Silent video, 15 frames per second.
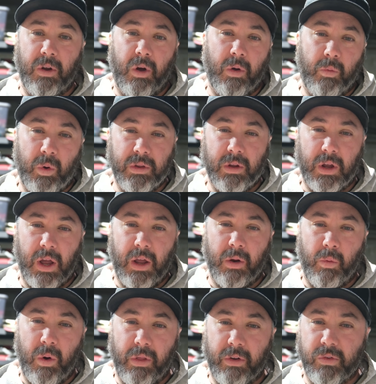on what the kind
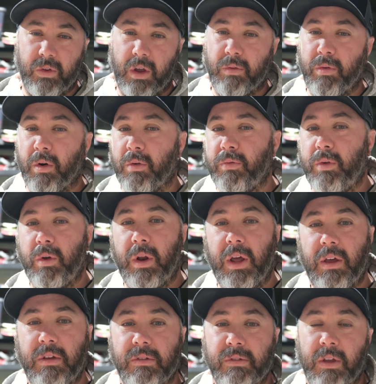of weather's like for a few
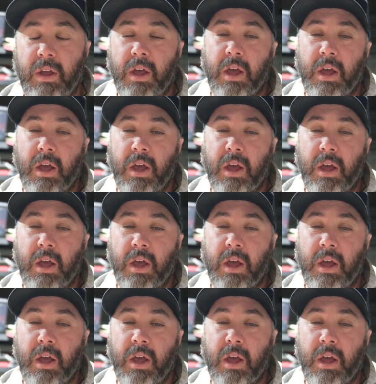days.